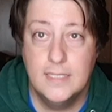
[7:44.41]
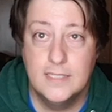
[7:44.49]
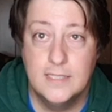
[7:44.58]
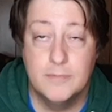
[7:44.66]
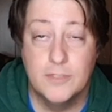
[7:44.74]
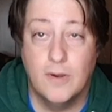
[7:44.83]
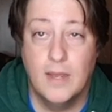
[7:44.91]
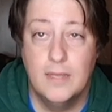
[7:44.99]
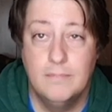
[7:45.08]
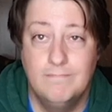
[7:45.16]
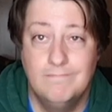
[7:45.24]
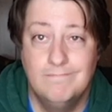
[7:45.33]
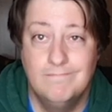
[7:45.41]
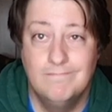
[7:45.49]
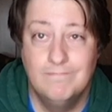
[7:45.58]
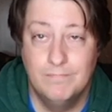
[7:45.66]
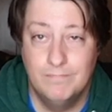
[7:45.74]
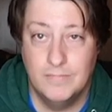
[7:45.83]
subscribe,
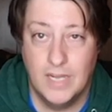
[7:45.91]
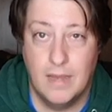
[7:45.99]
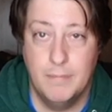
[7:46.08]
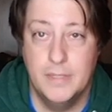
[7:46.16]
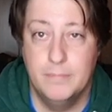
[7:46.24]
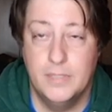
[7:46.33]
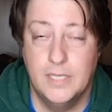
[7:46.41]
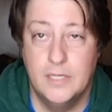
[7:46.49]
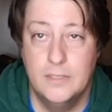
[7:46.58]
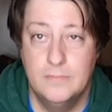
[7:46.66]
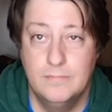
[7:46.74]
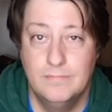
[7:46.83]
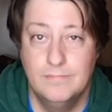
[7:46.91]
comment below.